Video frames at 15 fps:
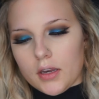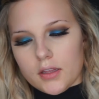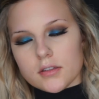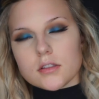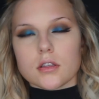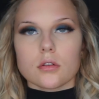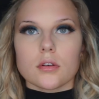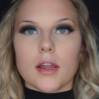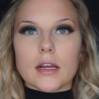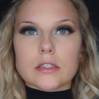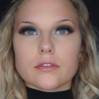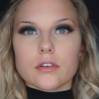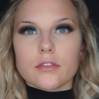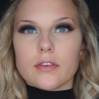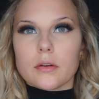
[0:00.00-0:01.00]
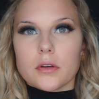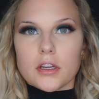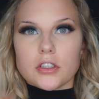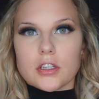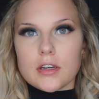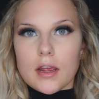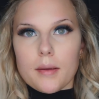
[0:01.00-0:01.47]
So next for
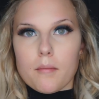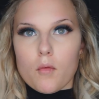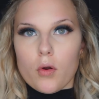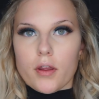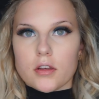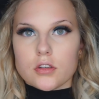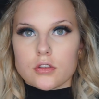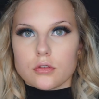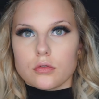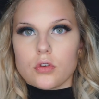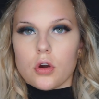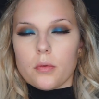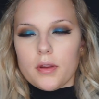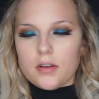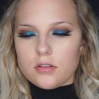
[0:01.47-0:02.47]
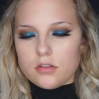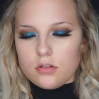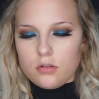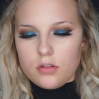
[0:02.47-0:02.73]
foundation, I'm going to go into